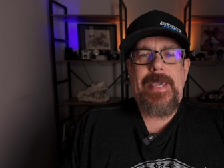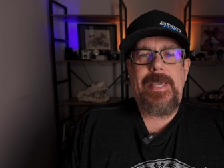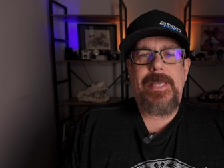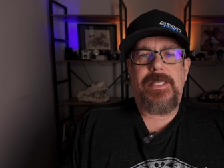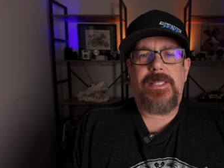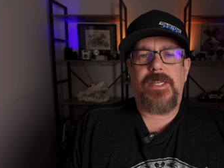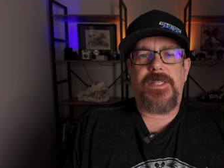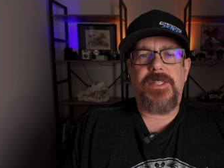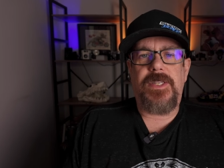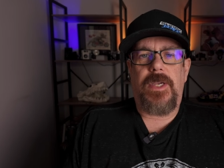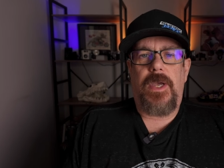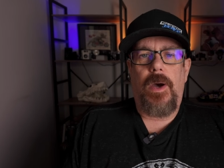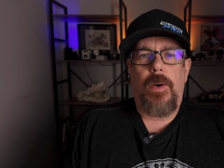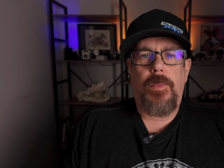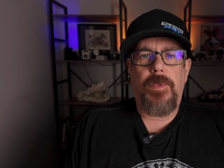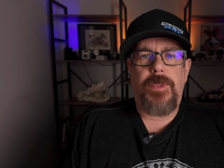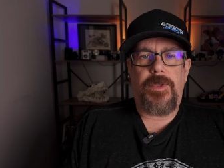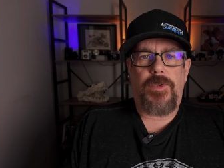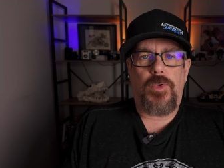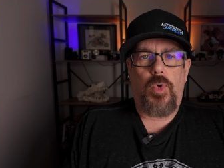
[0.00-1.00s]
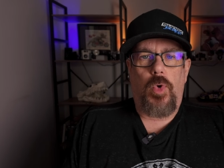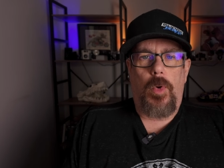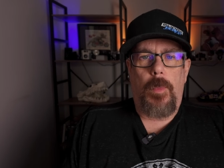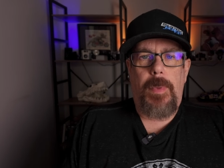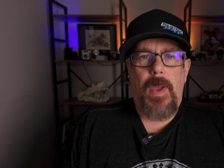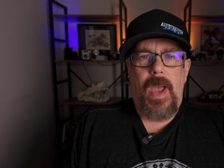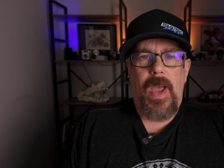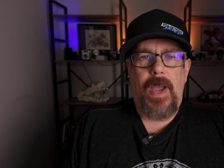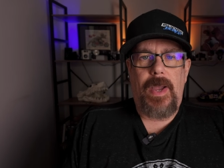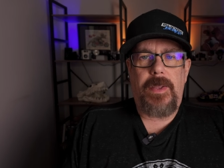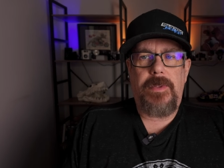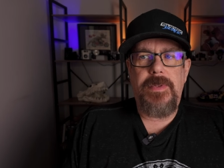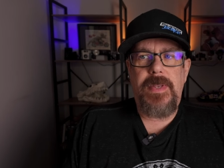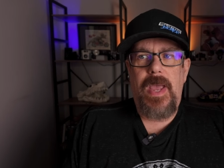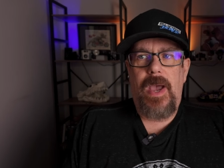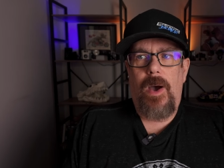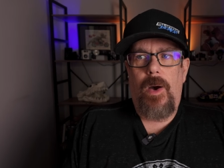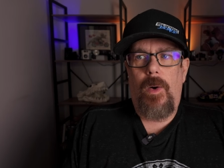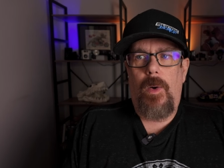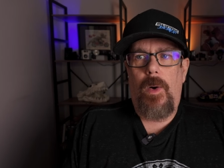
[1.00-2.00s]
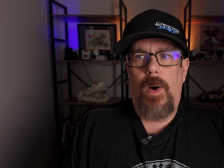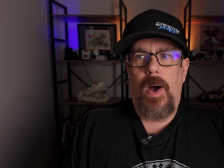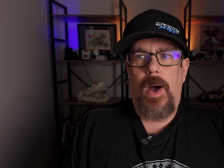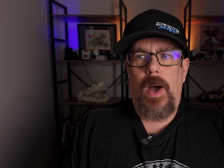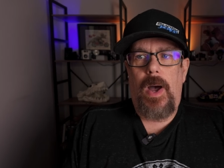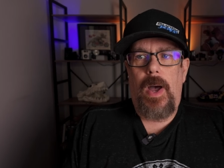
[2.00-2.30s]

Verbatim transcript: it doesn't come with a tour pack. Now,